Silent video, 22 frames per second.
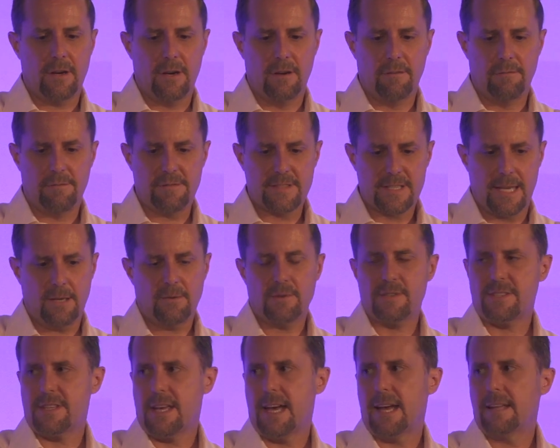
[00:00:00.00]
of skill
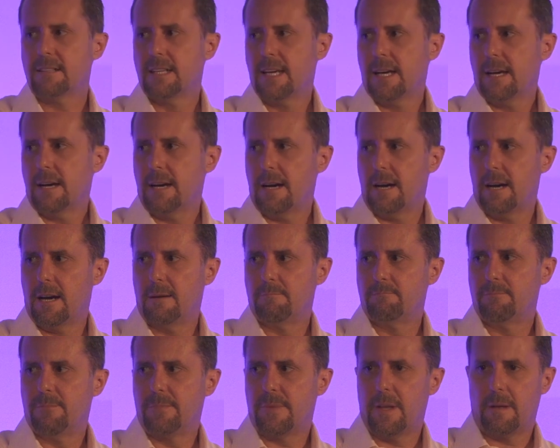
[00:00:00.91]
set
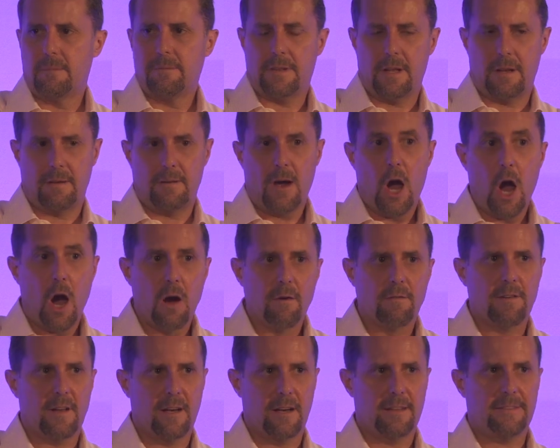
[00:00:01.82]
that
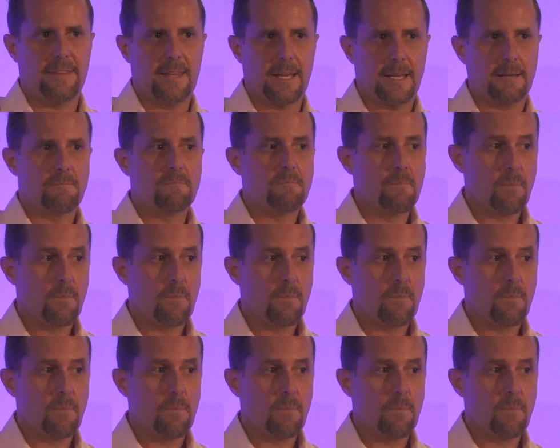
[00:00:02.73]
hopefully, I think,